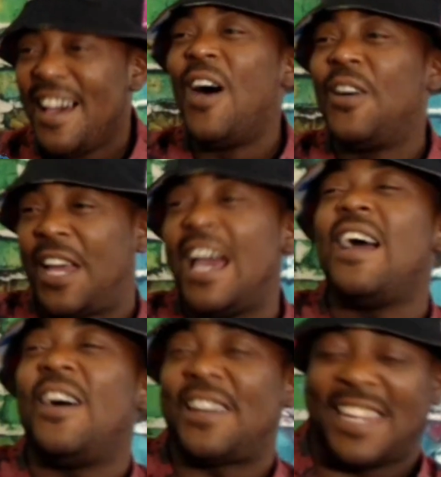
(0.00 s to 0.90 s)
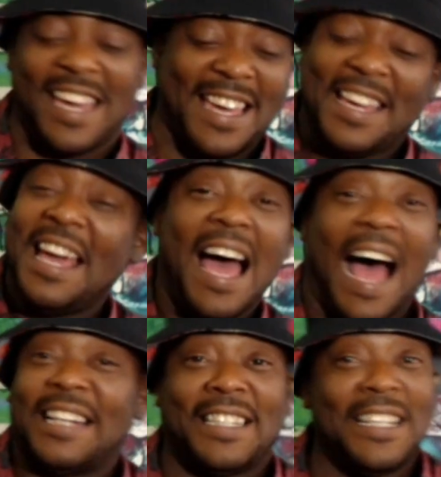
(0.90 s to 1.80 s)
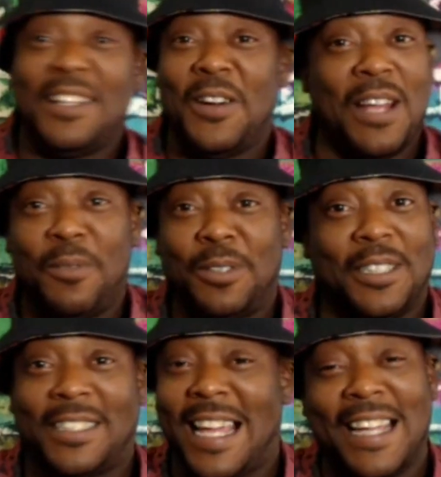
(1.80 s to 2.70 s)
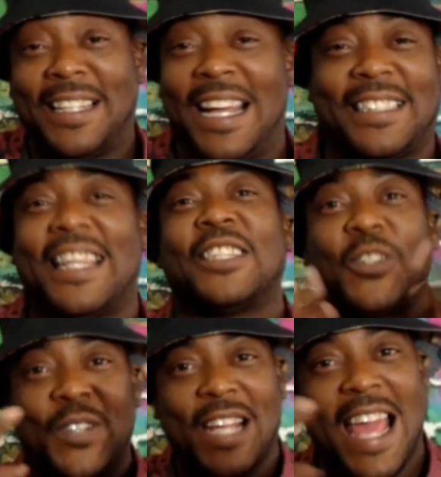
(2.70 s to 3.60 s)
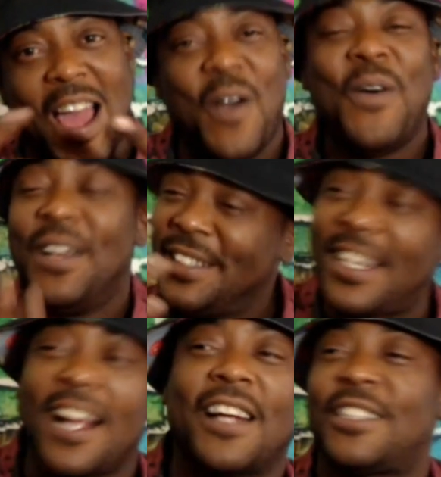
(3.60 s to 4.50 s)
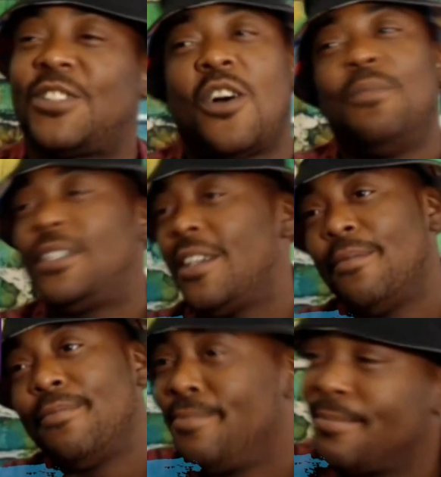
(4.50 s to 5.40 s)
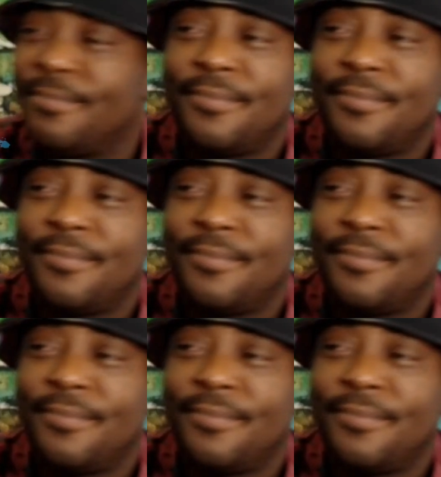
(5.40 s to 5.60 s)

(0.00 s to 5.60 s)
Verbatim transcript: okay, I look in. I didn't know that was a thing like that. So now Garrick just taught me something. Sound like